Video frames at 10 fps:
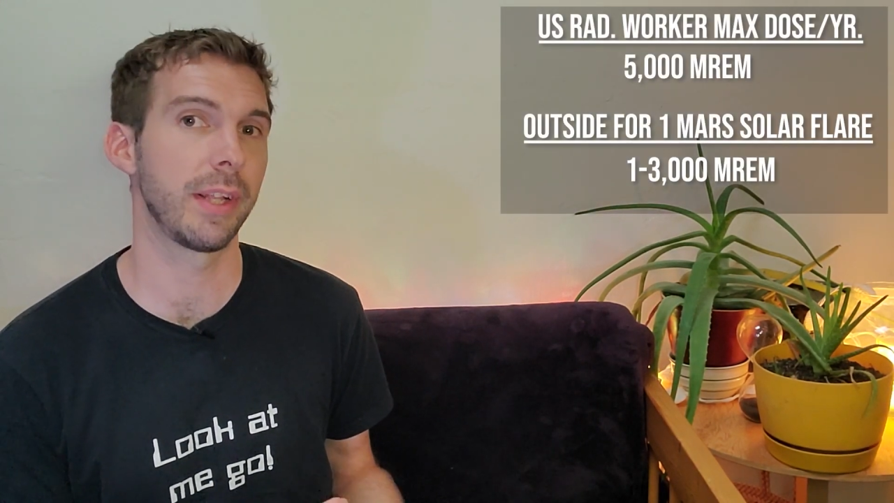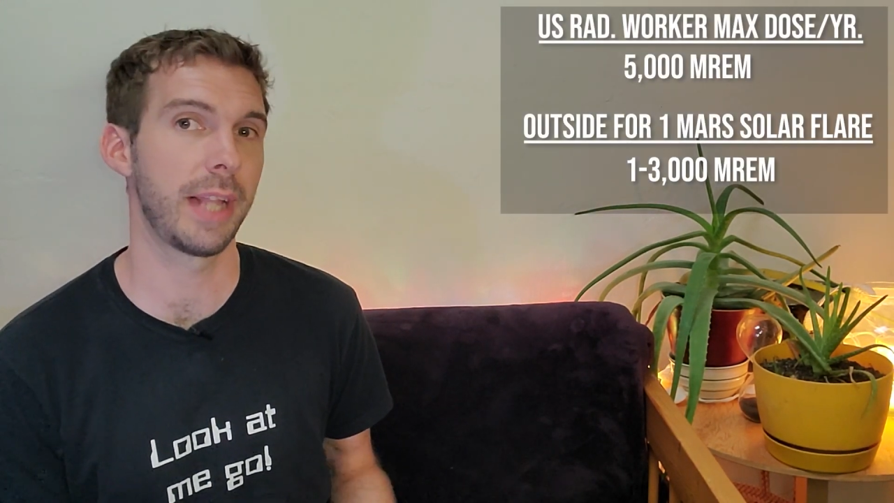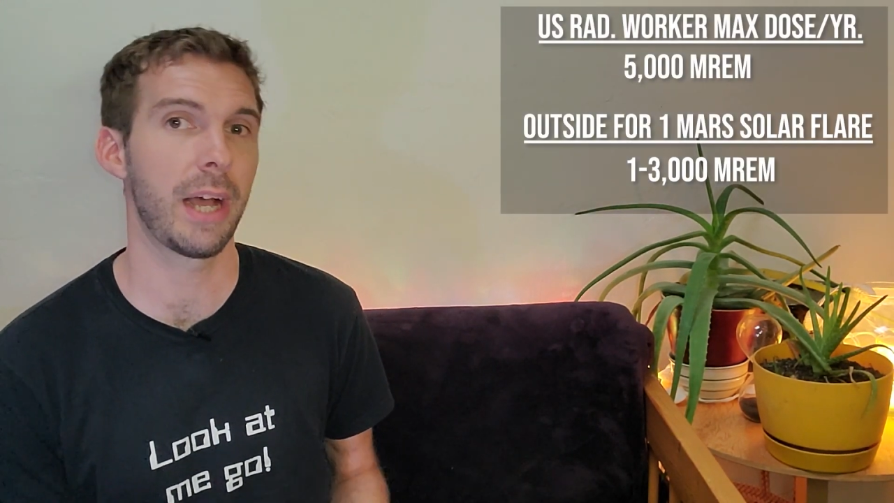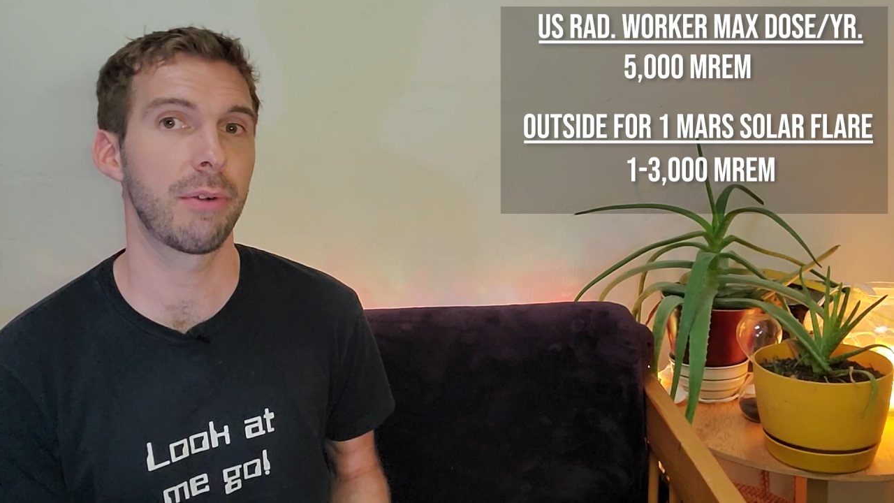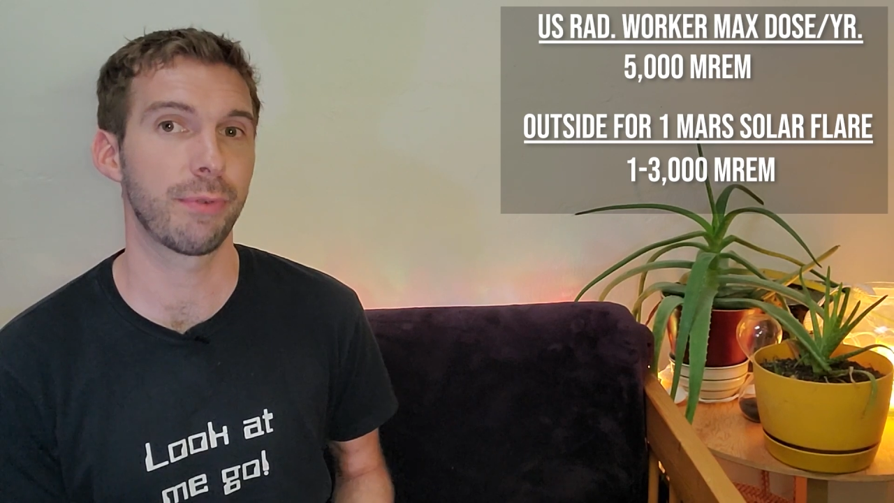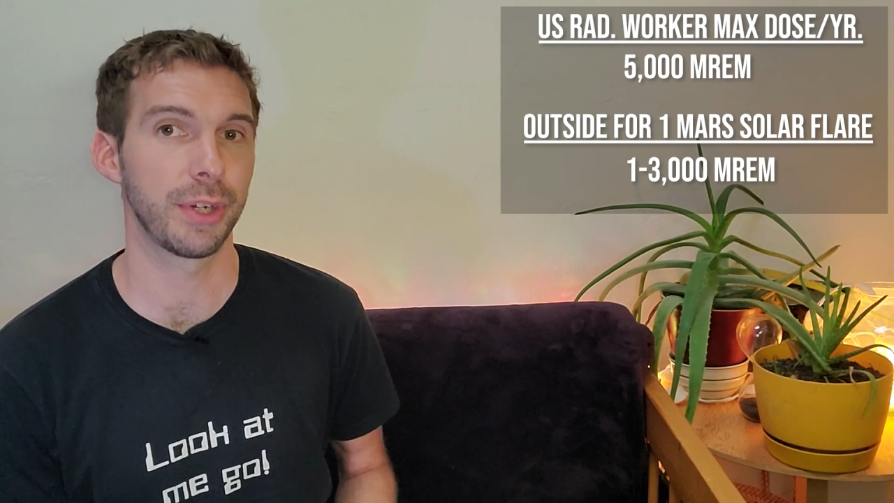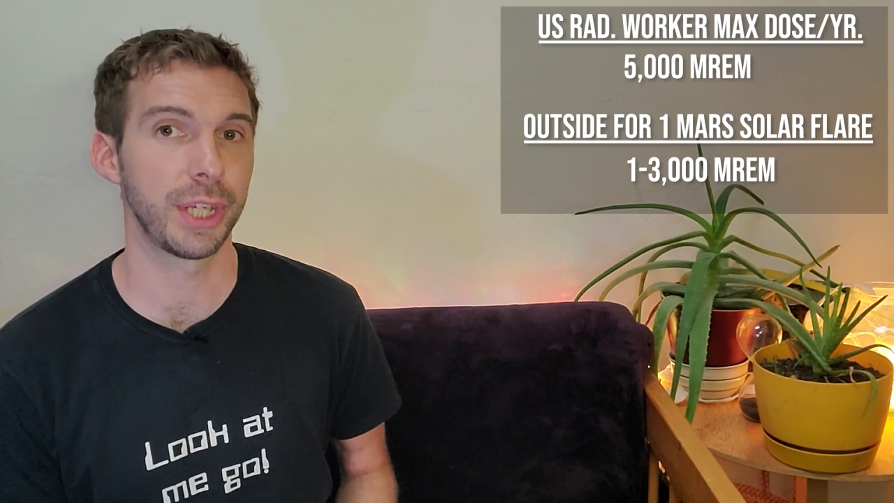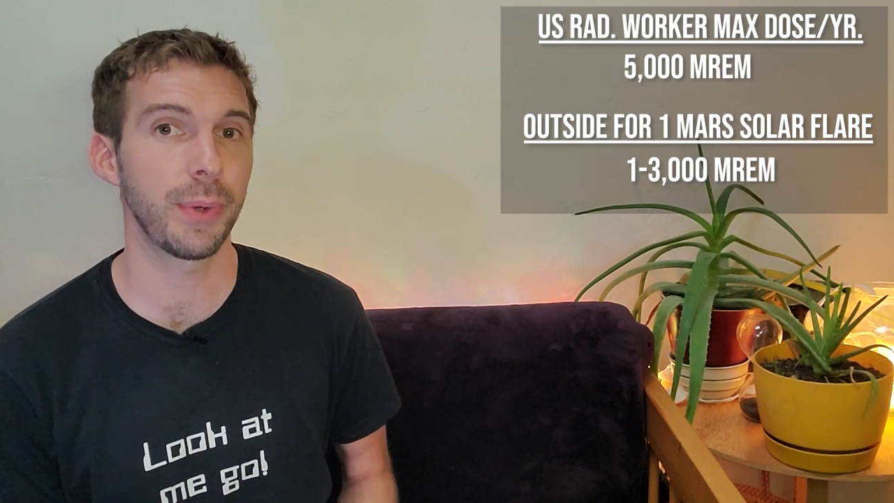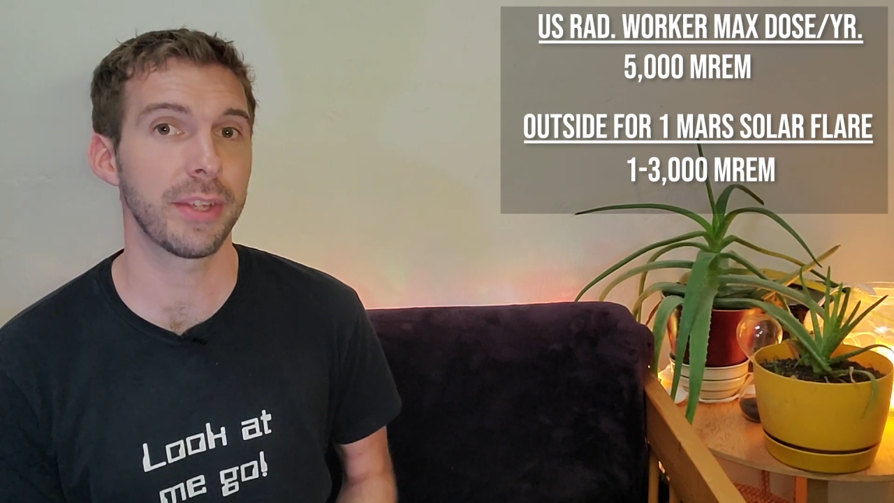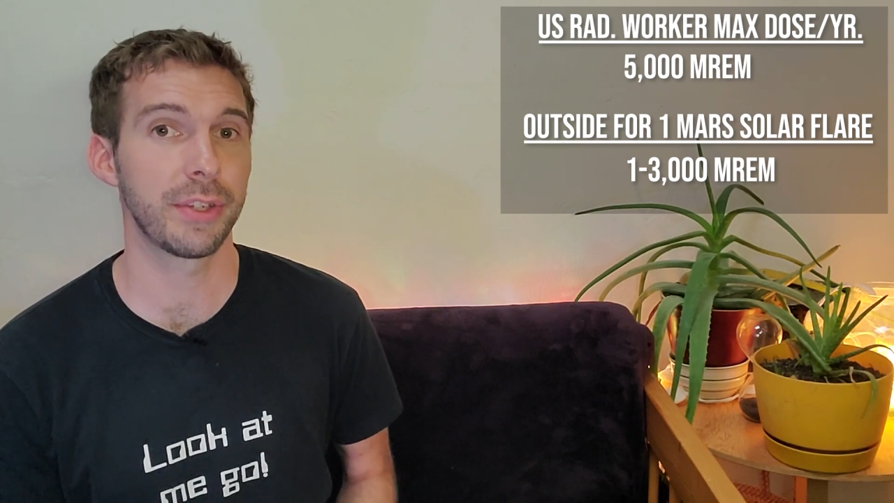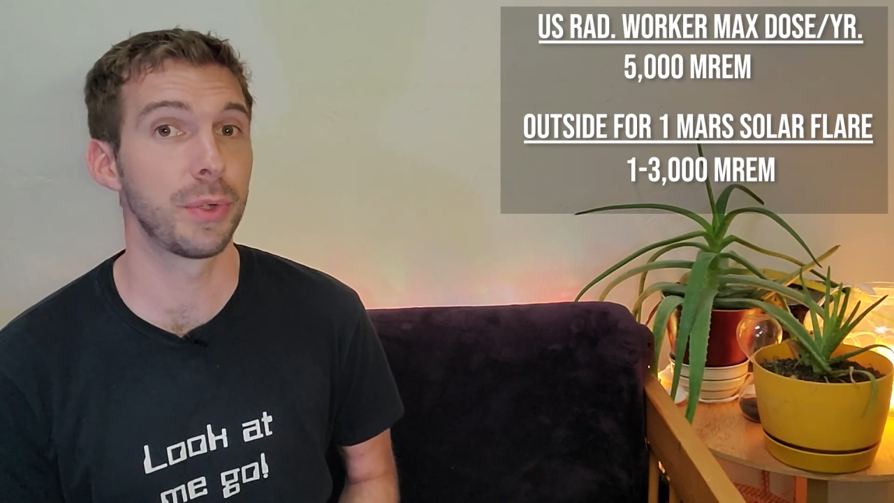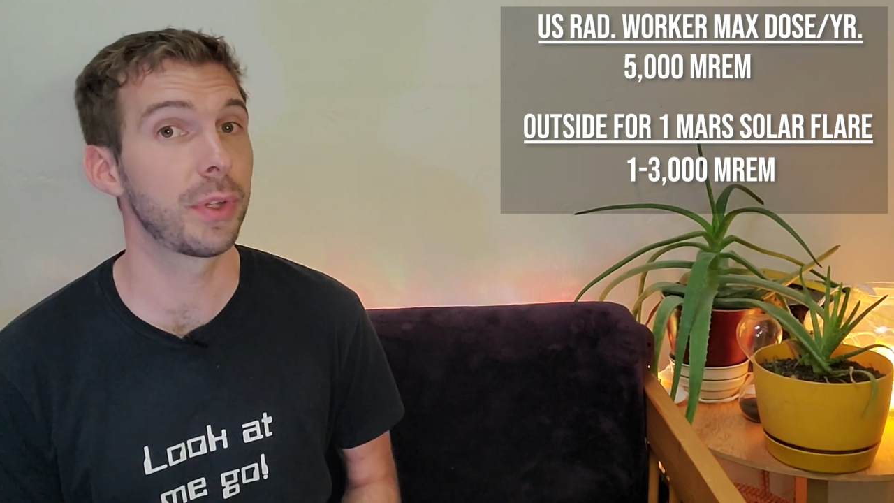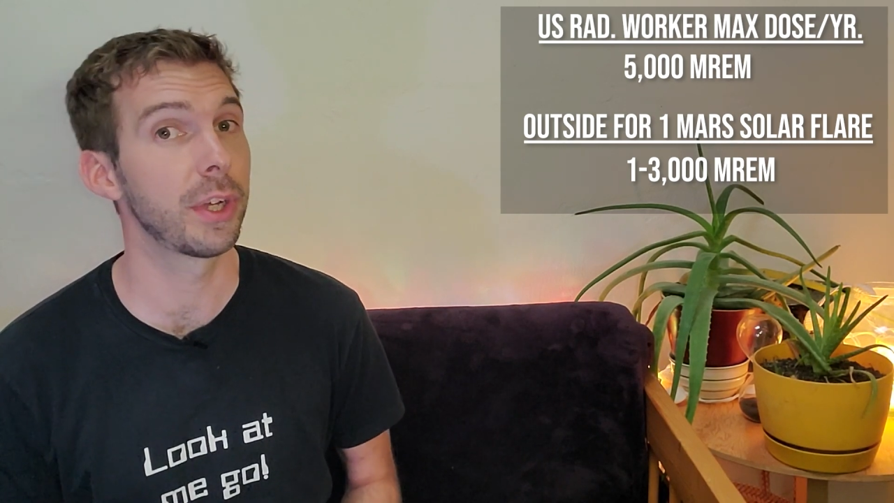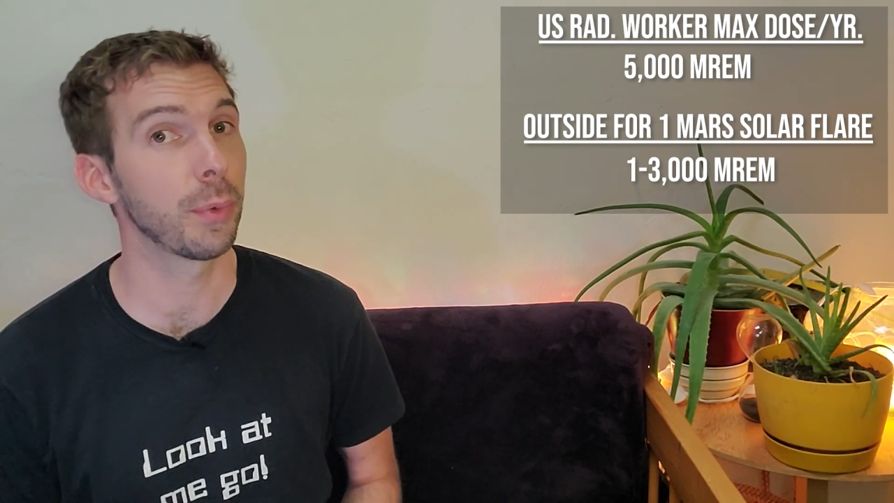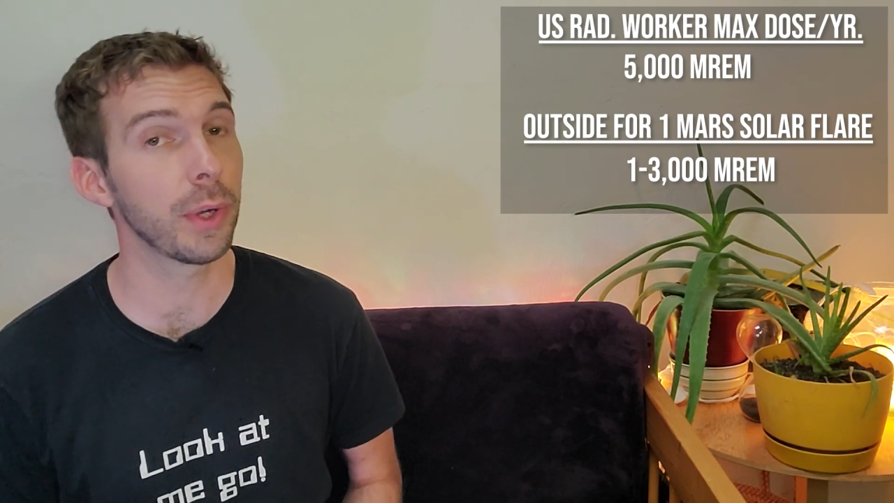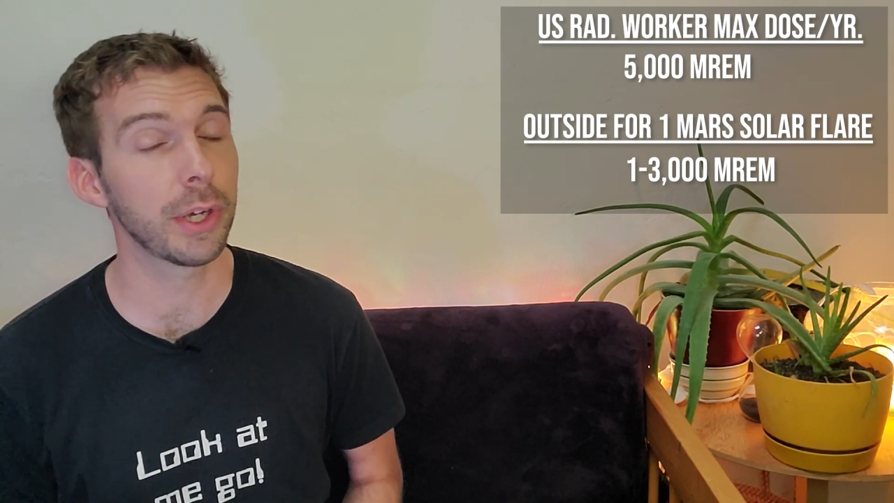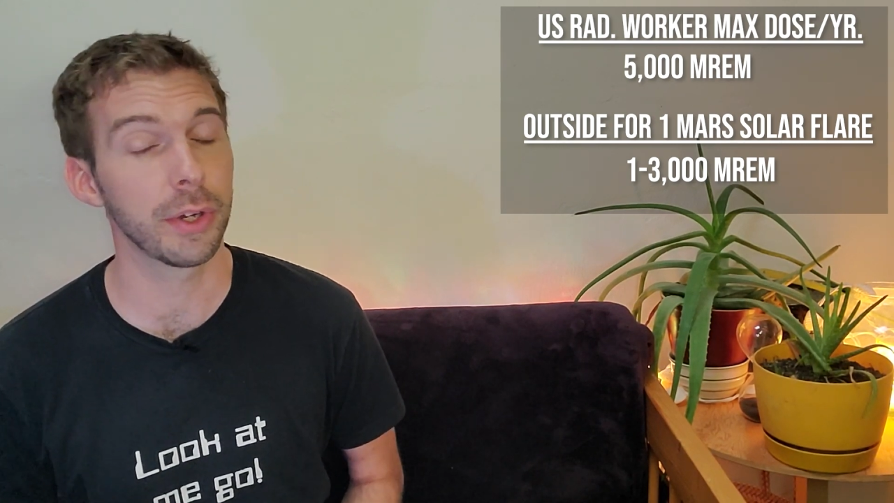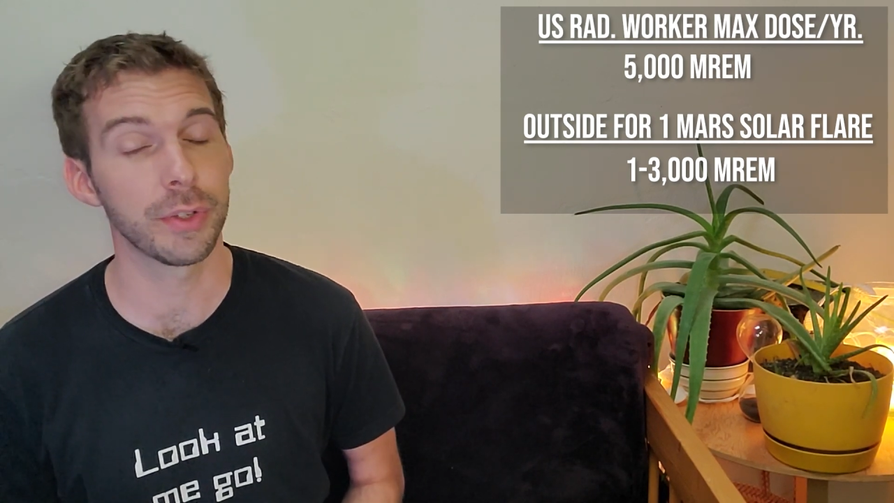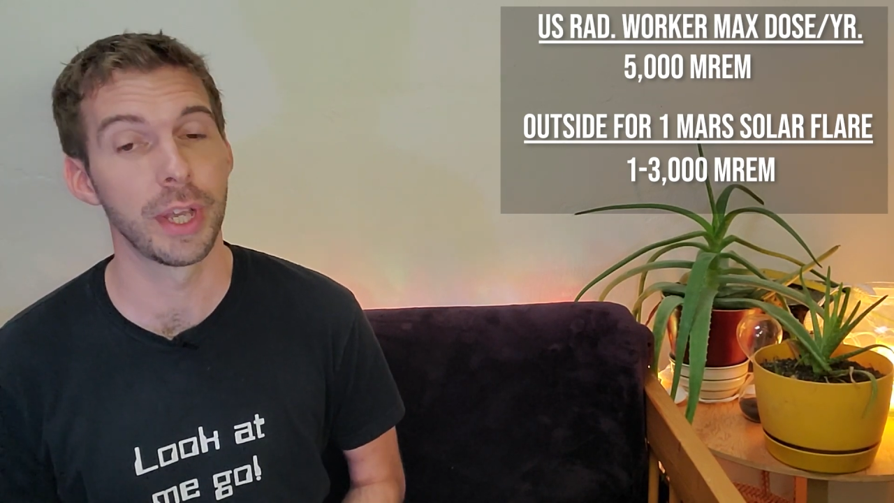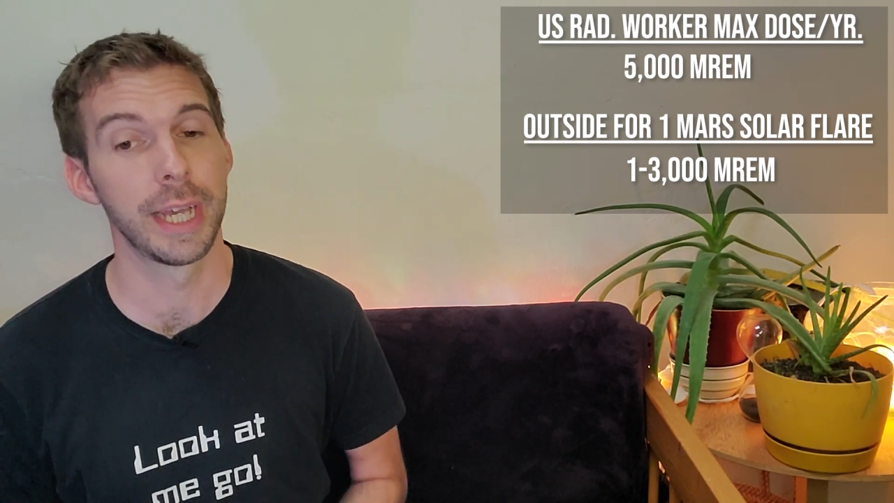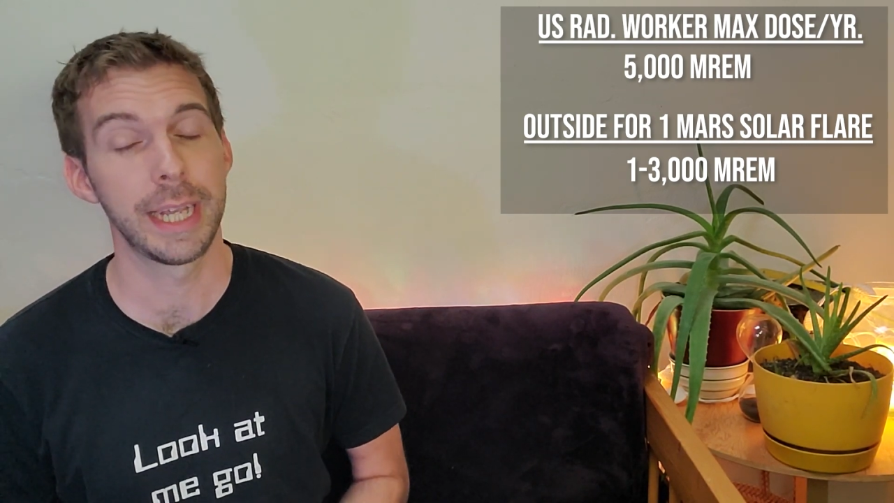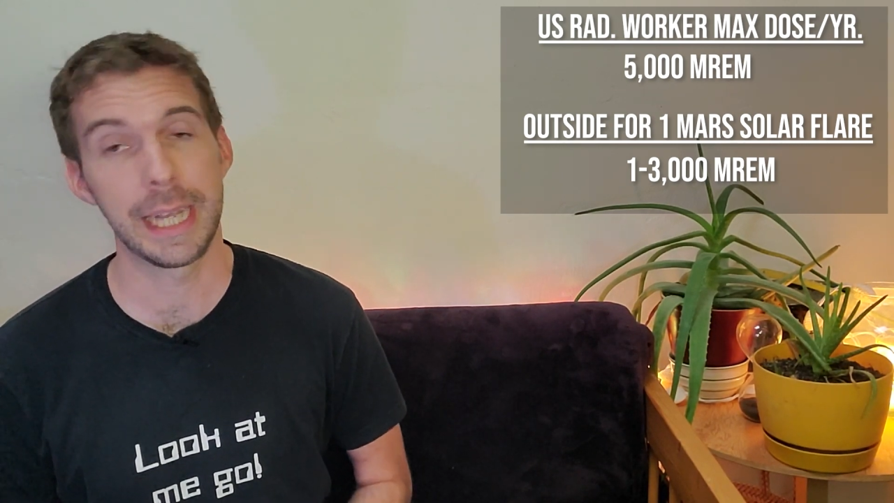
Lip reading: allowed for US nuclear workers